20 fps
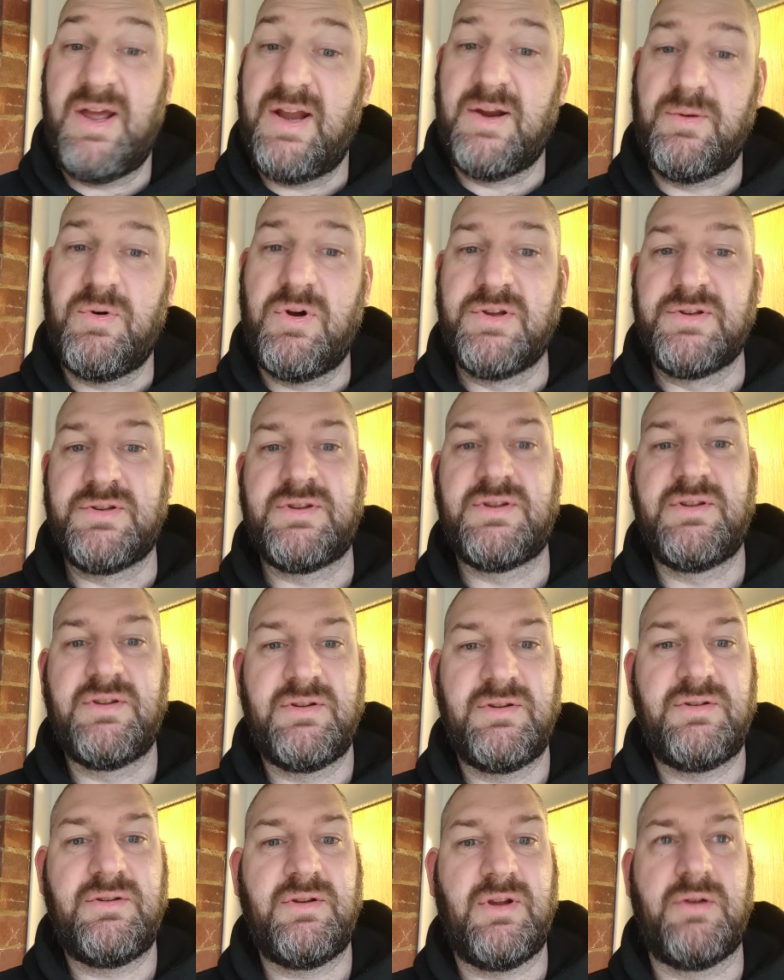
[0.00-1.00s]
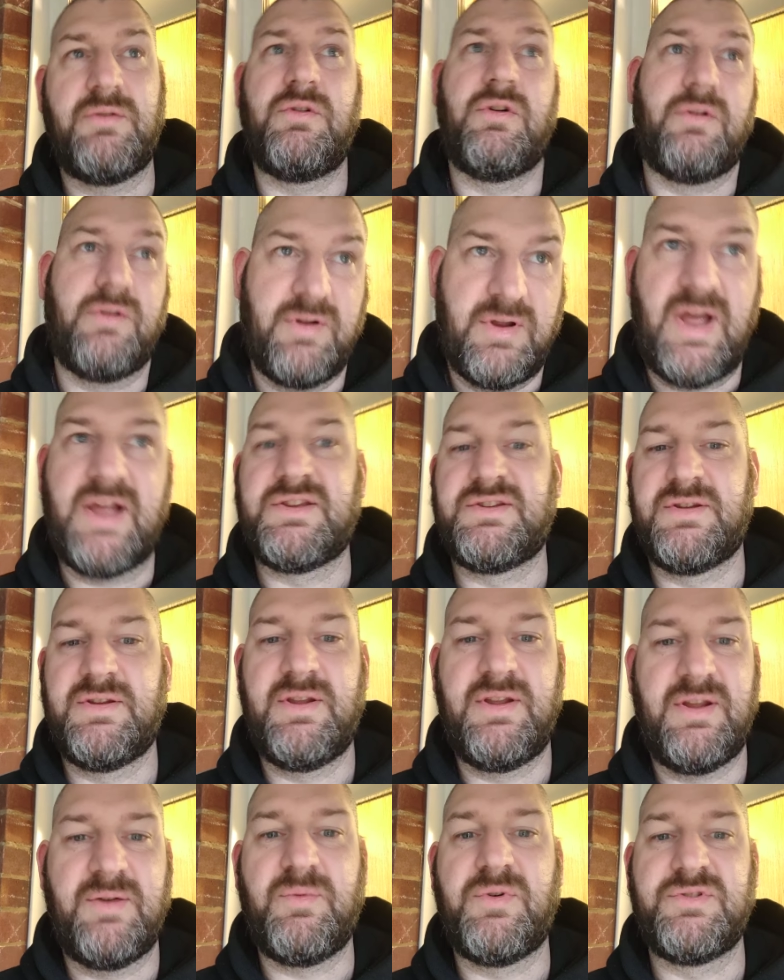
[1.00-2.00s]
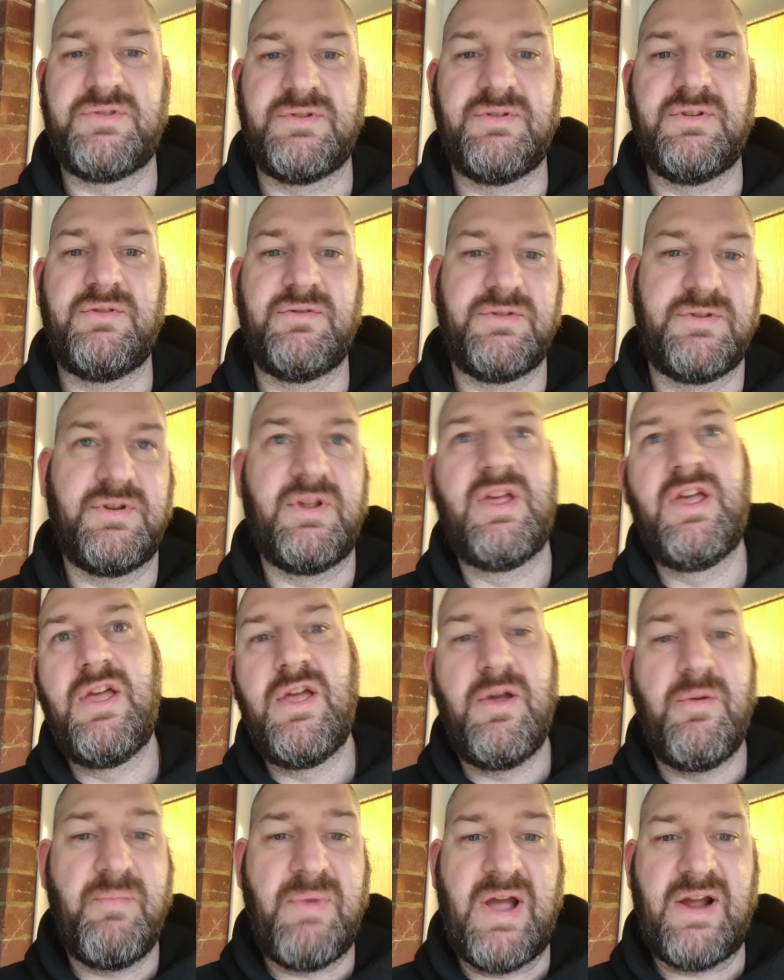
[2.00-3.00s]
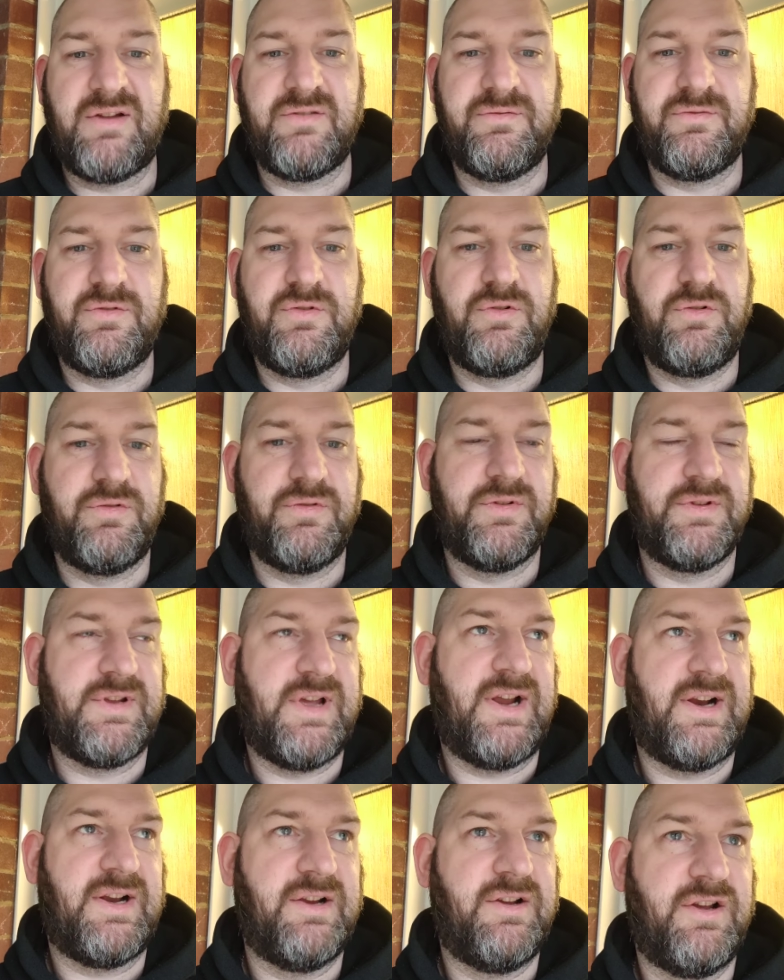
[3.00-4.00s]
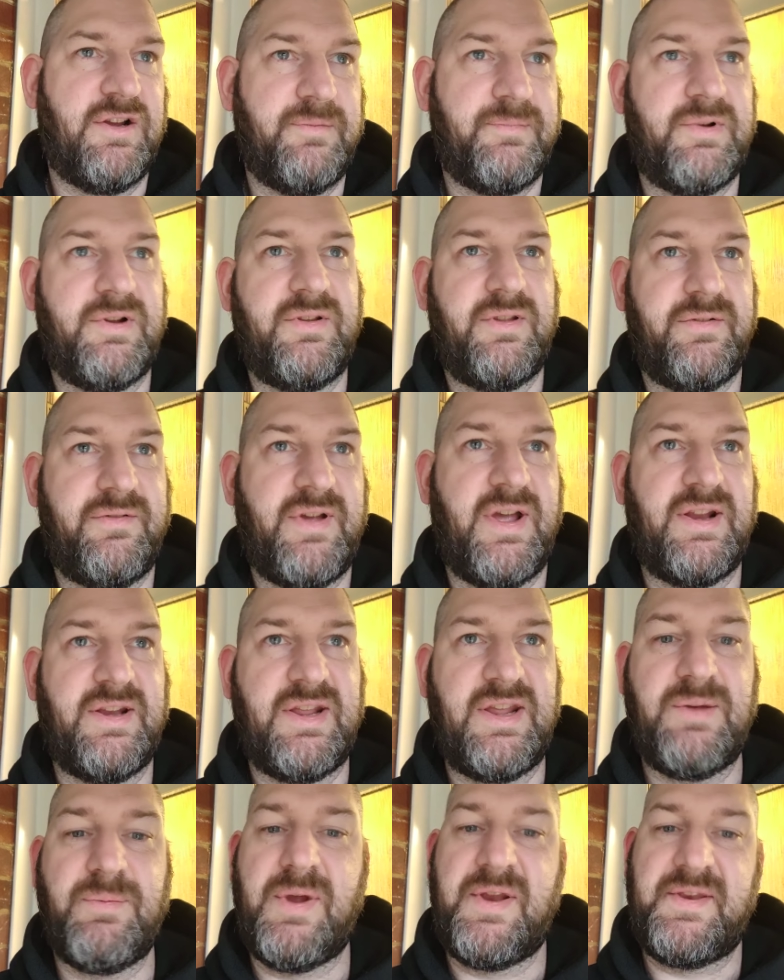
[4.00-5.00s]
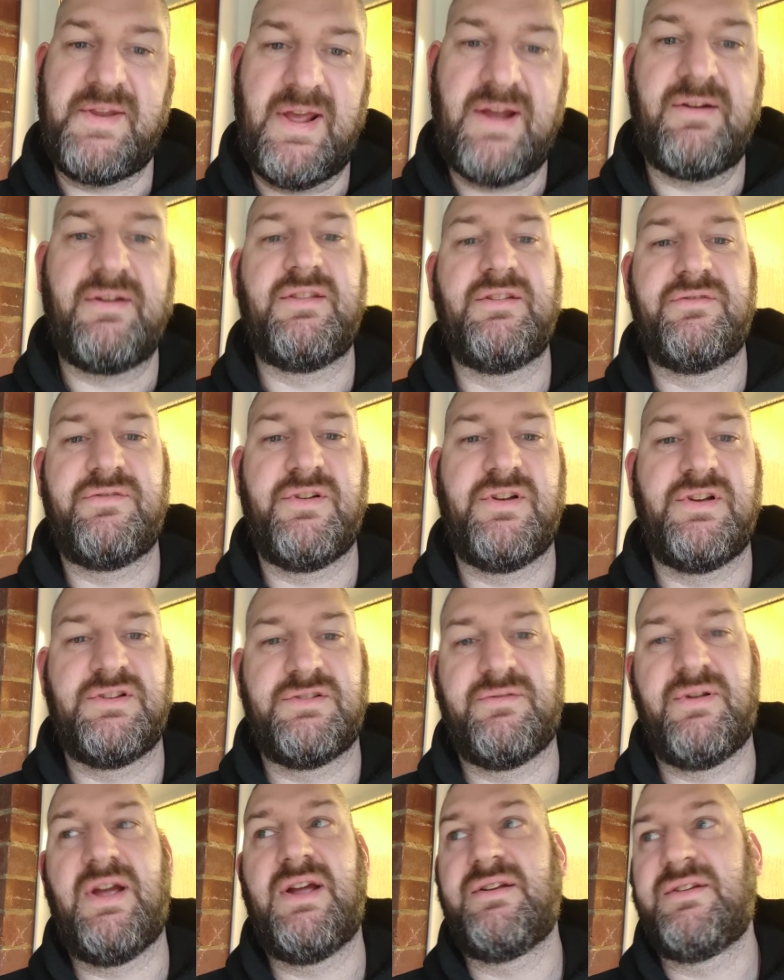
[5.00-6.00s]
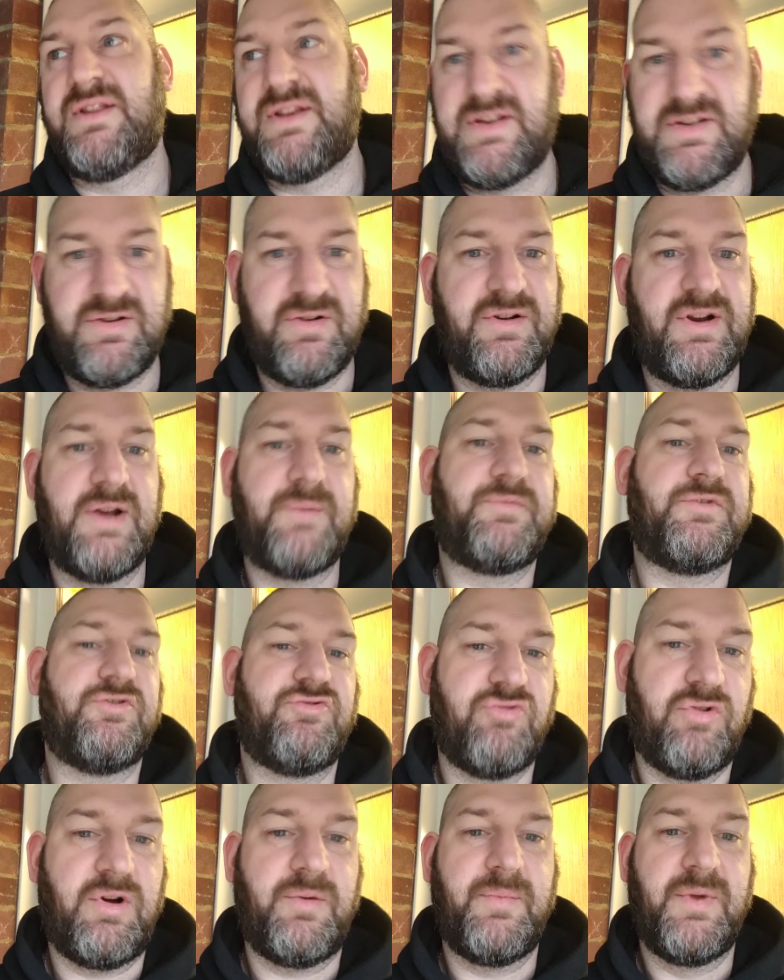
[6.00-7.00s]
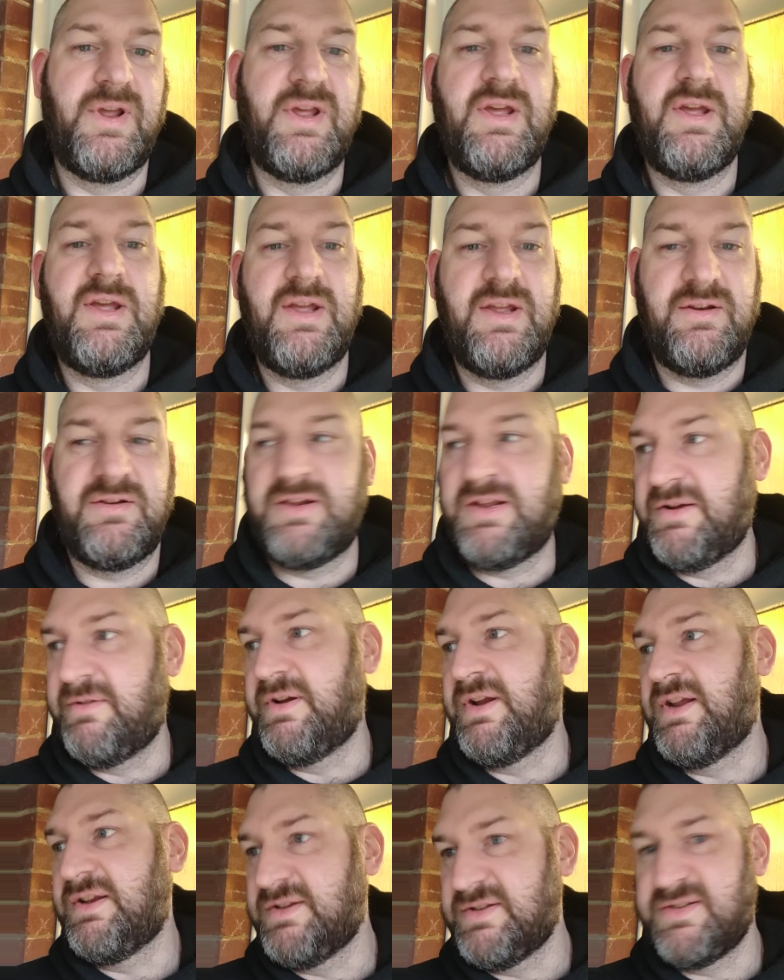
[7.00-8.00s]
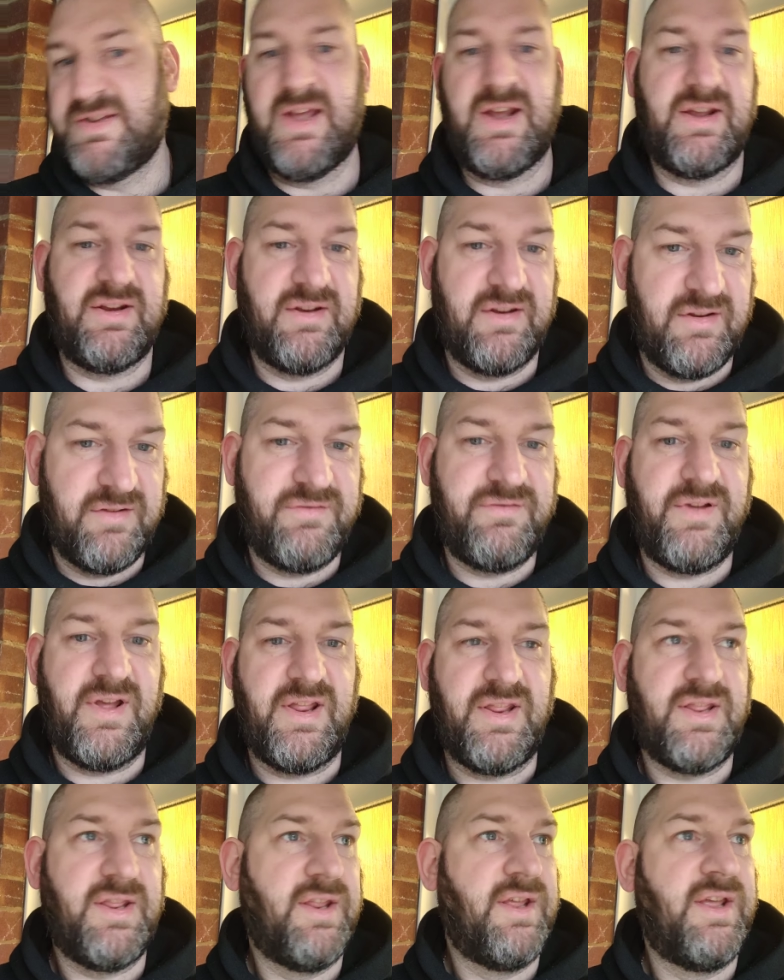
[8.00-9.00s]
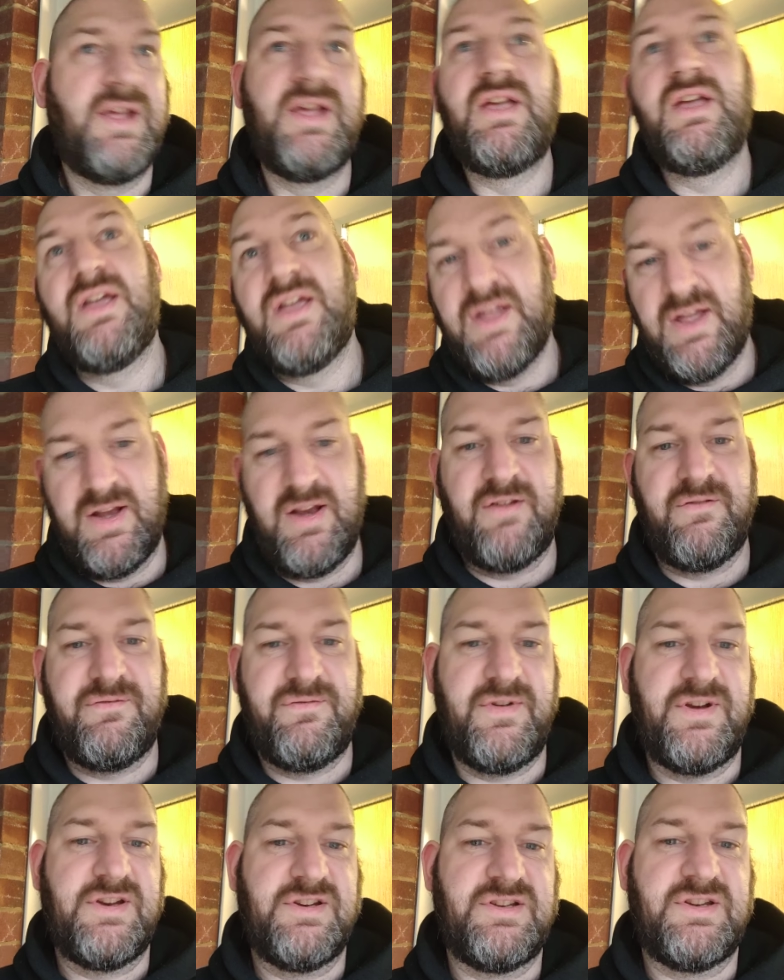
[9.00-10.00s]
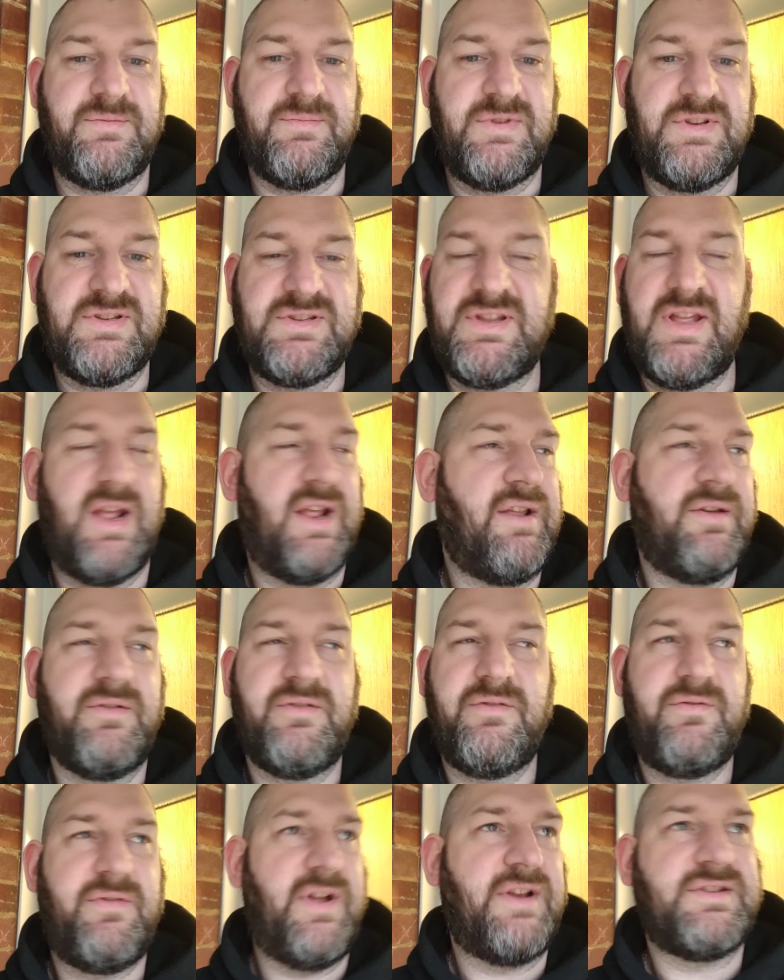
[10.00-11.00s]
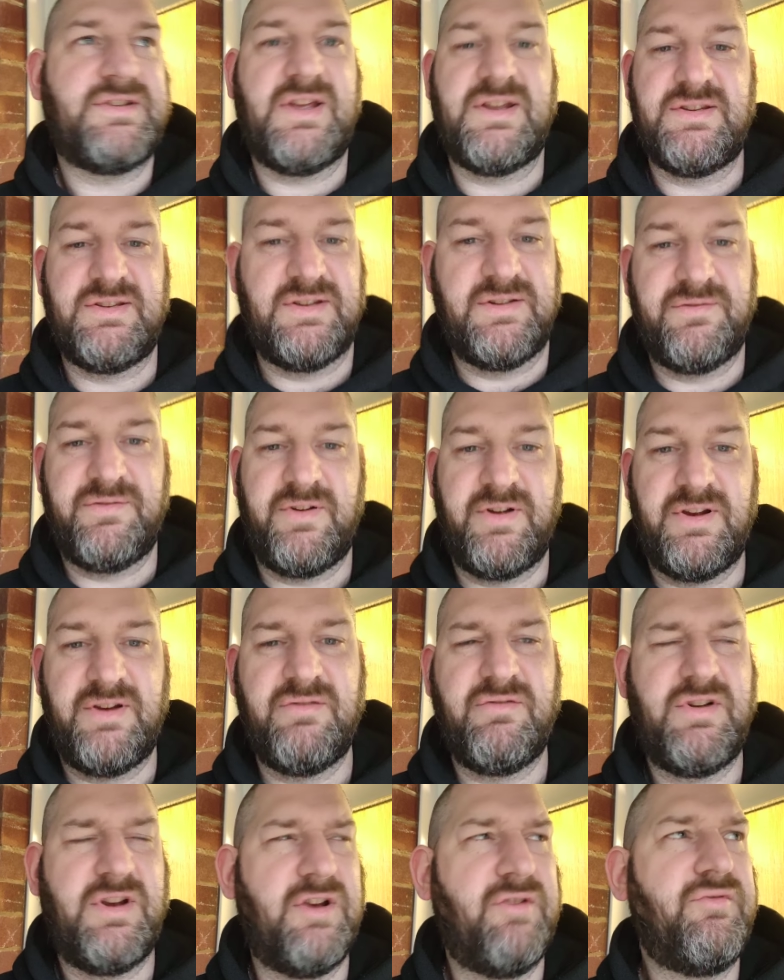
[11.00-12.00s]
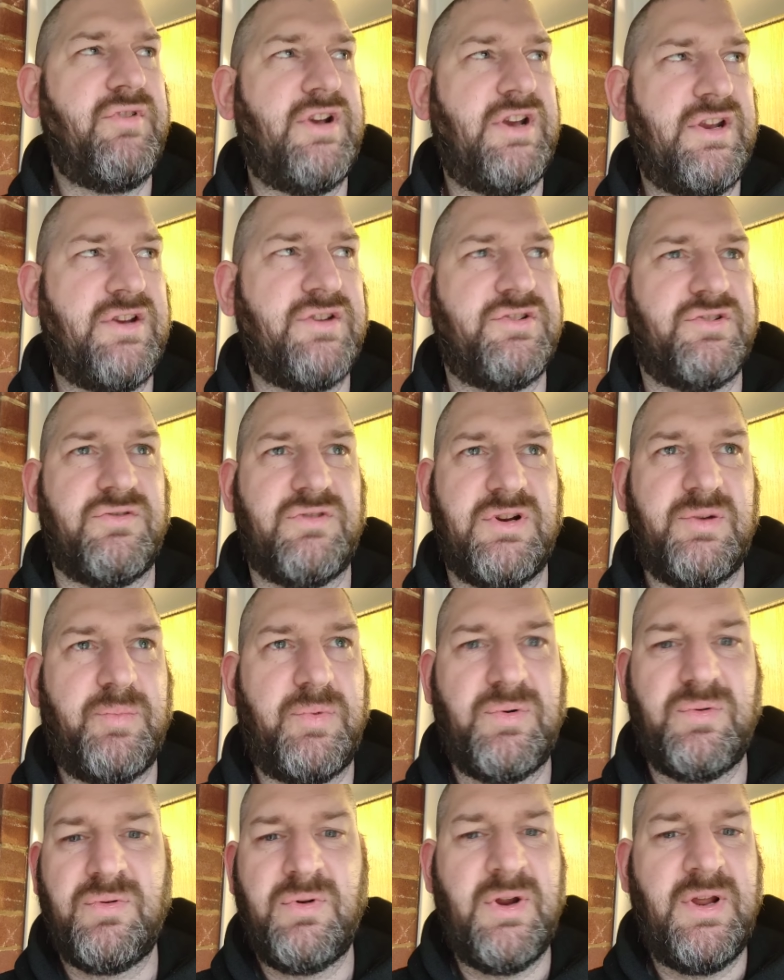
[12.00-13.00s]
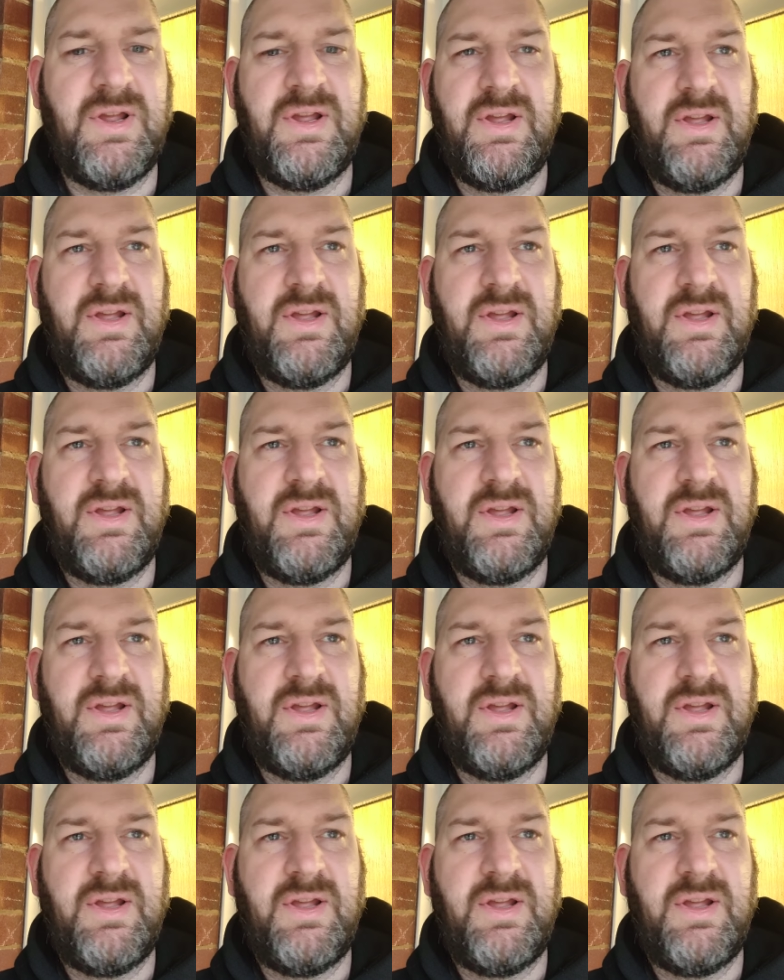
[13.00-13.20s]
And it was. You know, it wasn't as back and forth as Hagler-Hearn, but the fact that he went down in the first round and he got up to drop Nery in the second and the fifth, and then finished him in the sixth. You know, fantastic fight. Really, really enjoyable.